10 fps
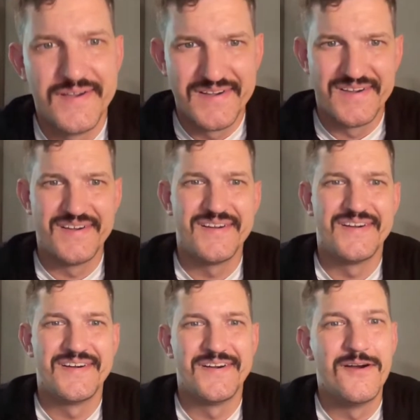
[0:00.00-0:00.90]

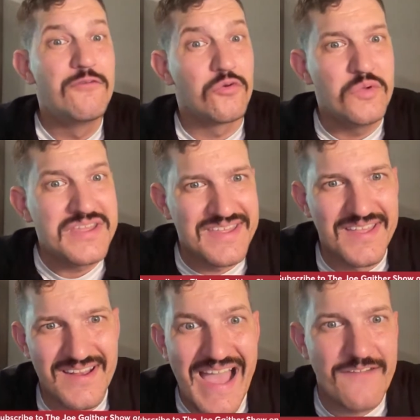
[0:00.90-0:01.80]
over the
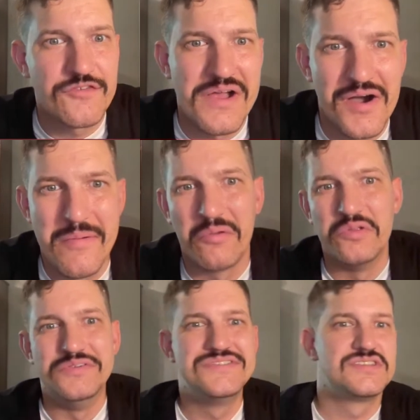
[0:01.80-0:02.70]
weekend after Alabama
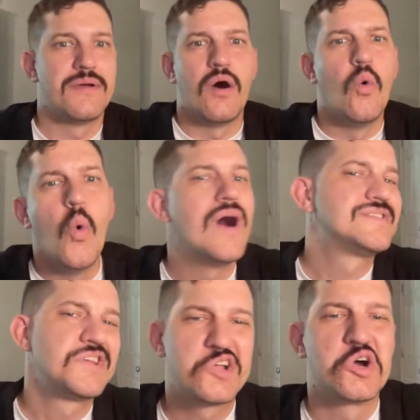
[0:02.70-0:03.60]
loses about
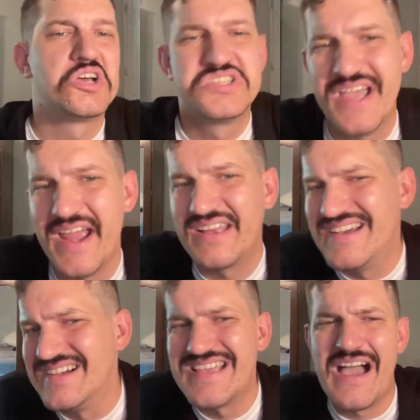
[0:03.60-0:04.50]
what's it going to take?
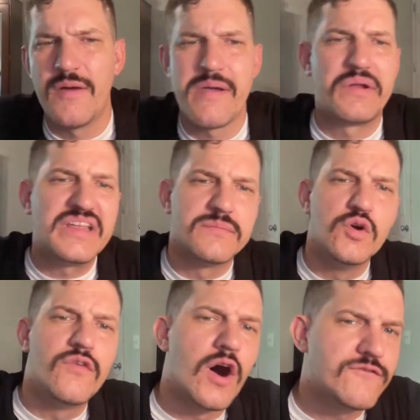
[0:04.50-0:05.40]
Does Alabama need to
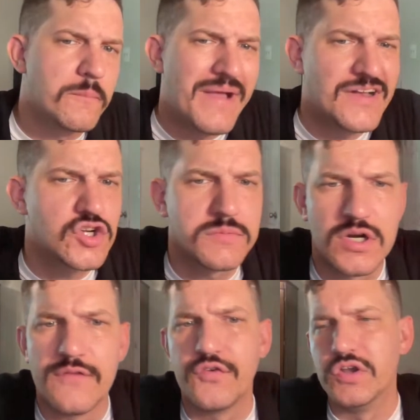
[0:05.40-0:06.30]
move on from Patrick
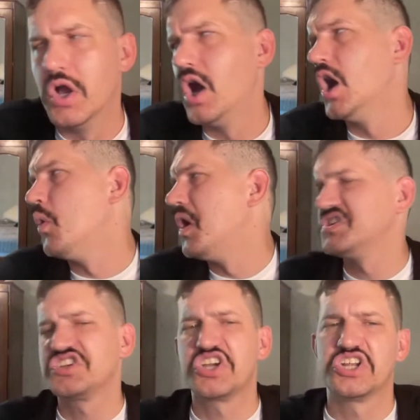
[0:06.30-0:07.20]
Murphy?
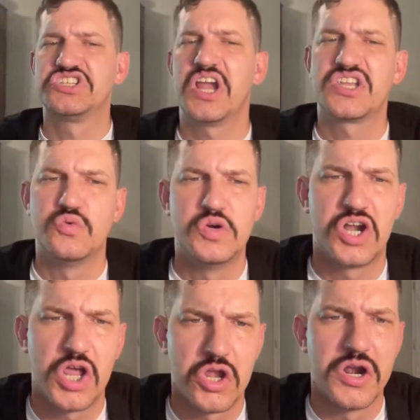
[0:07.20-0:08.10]
What's it going to take to win
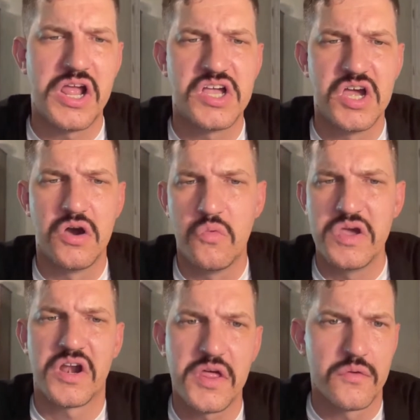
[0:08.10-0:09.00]

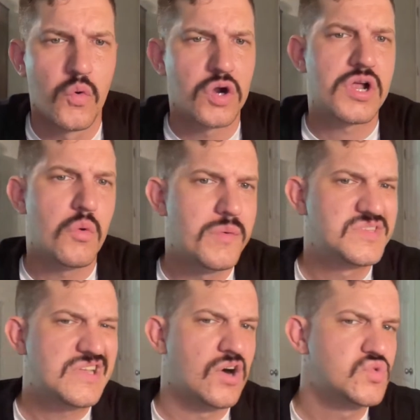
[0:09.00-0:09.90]
another Women's
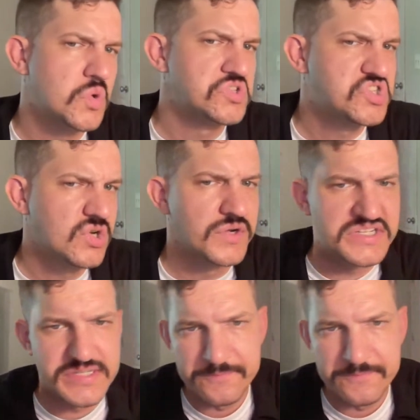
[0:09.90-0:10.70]
College World Series?